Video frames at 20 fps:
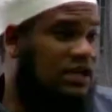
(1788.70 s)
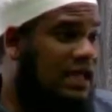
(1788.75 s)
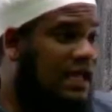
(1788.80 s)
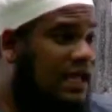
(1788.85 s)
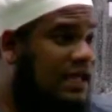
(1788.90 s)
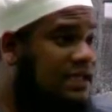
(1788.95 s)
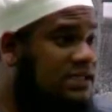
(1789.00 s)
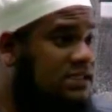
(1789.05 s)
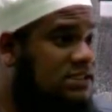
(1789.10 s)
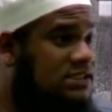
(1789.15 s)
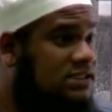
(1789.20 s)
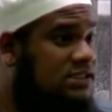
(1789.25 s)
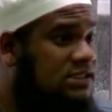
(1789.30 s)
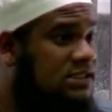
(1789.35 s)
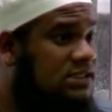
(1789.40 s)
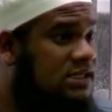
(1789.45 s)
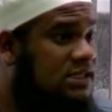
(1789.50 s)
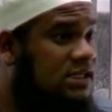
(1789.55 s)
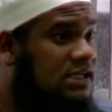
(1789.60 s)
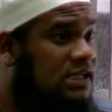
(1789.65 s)
Our salah is
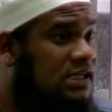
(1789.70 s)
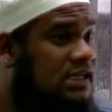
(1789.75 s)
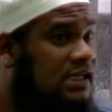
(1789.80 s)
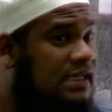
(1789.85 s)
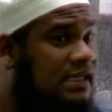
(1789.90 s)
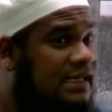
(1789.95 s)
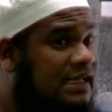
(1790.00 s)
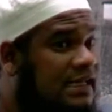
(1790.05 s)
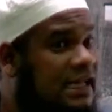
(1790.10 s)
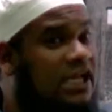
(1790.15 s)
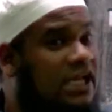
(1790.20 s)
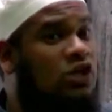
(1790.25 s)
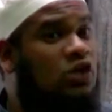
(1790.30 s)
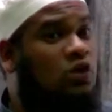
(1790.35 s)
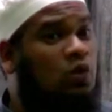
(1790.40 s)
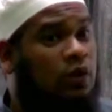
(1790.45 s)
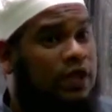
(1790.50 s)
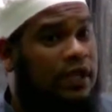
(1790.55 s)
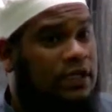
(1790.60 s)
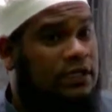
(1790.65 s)

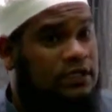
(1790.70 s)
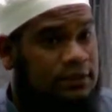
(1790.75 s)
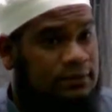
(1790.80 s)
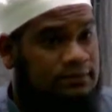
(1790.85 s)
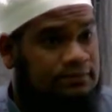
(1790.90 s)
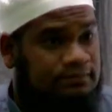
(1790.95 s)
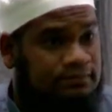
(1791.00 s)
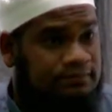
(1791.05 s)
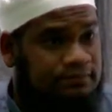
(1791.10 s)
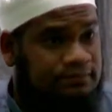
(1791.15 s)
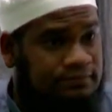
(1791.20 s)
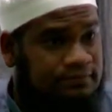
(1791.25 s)
incorrect.